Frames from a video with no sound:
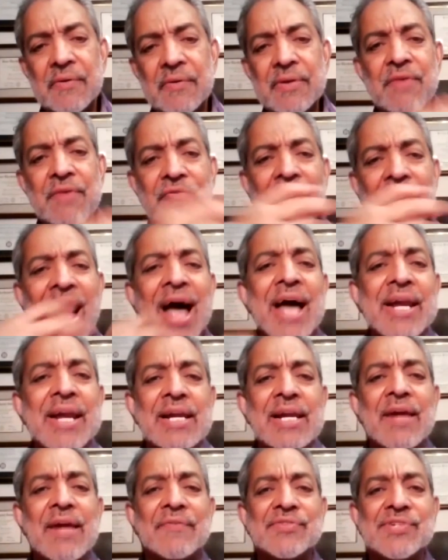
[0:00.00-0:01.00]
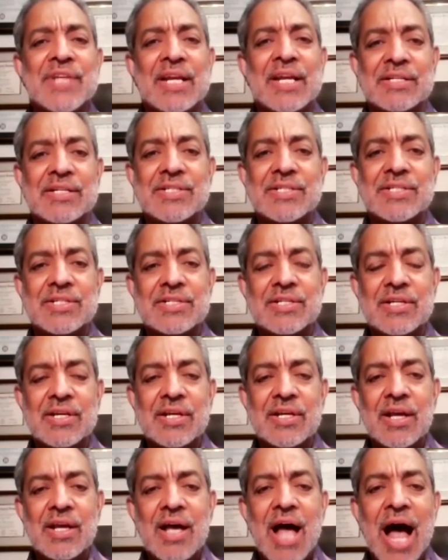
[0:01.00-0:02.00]
If I had enough sense,
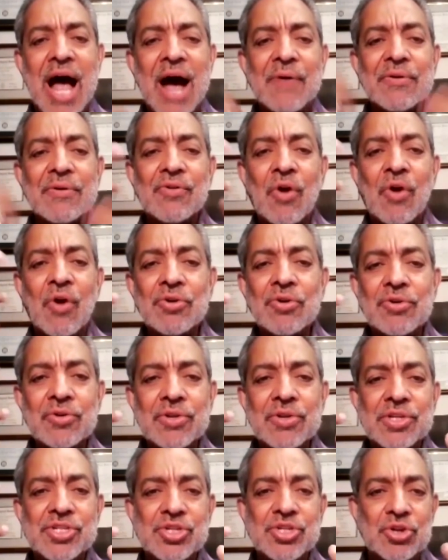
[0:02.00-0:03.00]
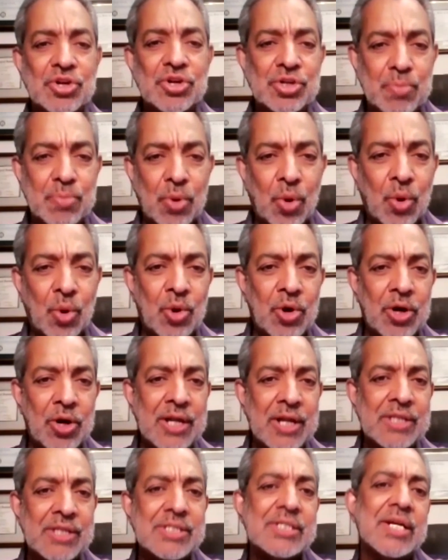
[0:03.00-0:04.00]
I would have gone to the church
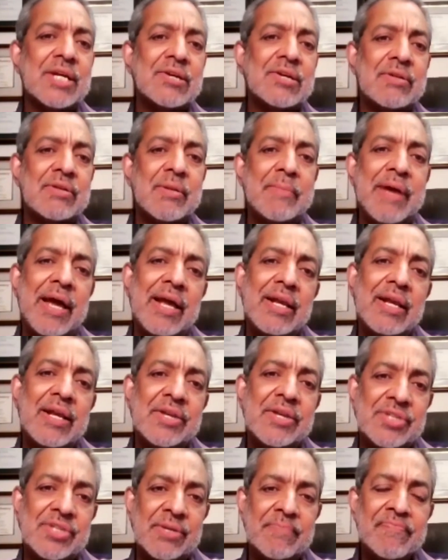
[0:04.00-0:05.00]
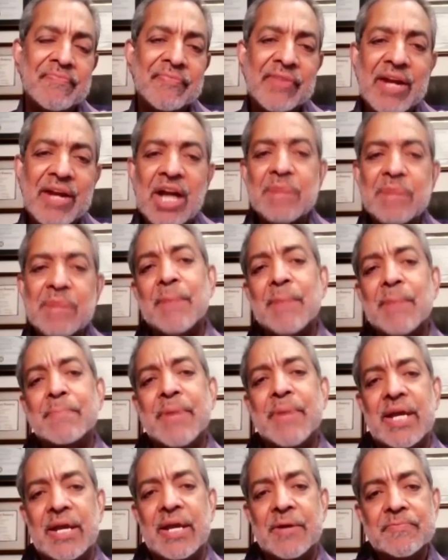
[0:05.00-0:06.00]
board and said to them, "Hey, listen, cut my
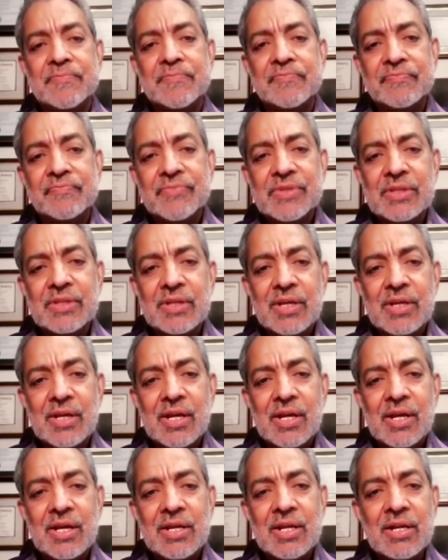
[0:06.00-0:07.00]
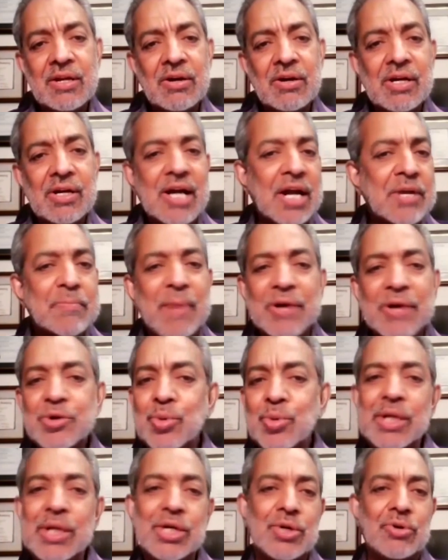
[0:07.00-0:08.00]
pay. Cut it by
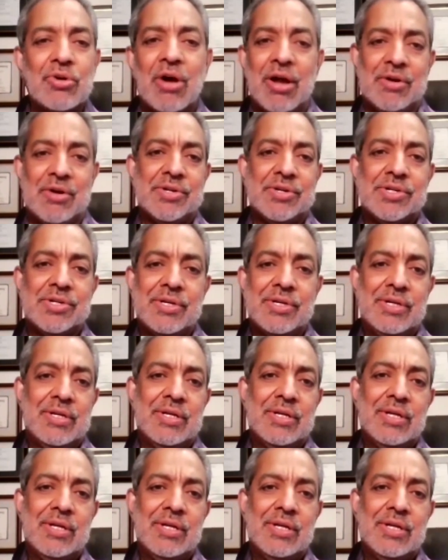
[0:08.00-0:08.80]
$22.